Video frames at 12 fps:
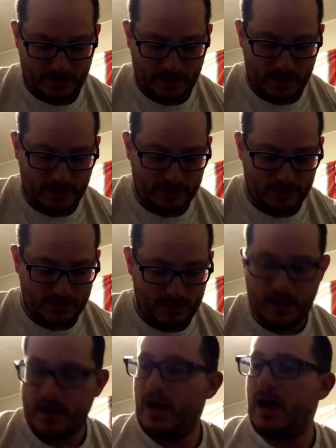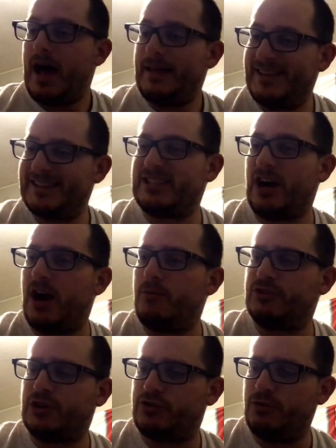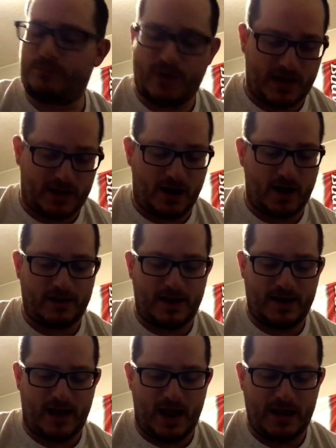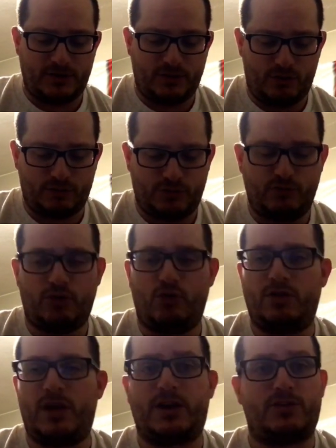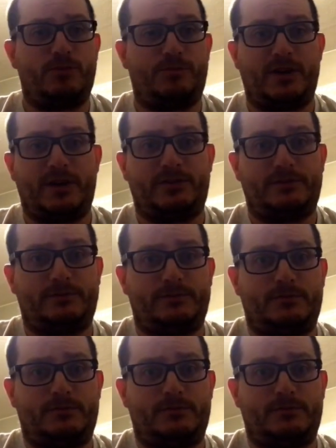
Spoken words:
And this card was a group break card, and I don't do a whole lot of group breaks